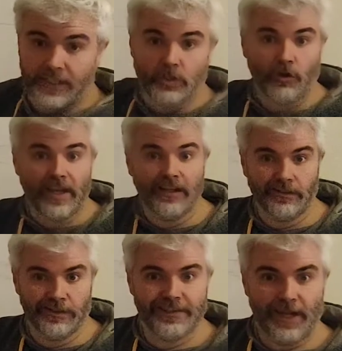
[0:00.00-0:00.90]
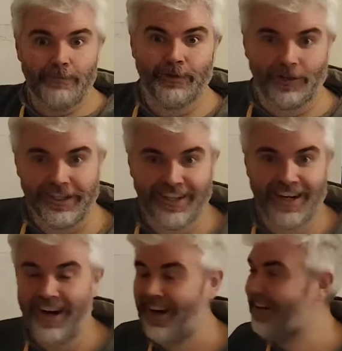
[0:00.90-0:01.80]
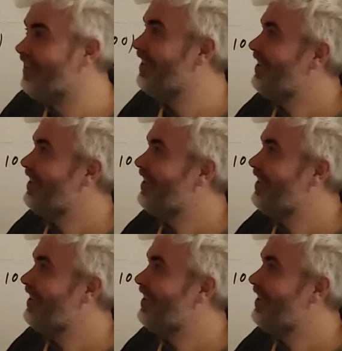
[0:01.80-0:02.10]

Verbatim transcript: The trailer is now pulling the car.